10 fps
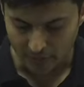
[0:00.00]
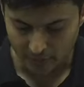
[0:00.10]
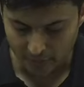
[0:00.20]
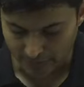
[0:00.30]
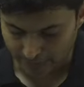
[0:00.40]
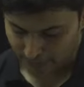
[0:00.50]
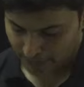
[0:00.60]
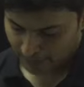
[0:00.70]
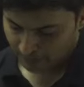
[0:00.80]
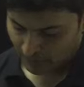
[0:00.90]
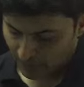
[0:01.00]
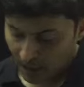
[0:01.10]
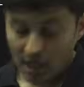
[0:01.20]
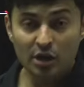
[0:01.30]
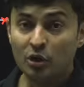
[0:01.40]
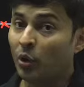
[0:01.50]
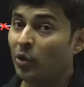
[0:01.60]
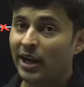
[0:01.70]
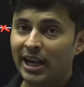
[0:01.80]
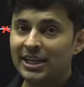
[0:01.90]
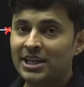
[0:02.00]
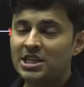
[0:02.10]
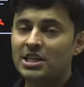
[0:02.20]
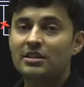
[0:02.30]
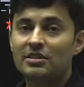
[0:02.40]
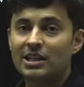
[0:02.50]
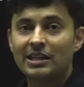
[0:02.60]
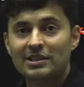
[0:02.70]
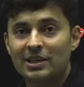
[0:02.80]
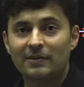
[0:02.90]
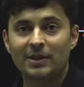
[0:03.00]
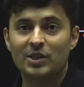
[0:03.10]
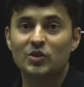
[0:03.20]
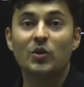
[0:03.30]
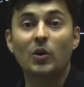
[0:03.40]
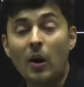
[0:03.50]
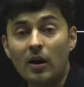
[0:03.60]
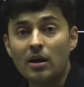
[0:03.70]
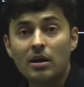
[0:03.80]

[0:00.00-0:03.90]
Very good. No, energy is conserved is wrong.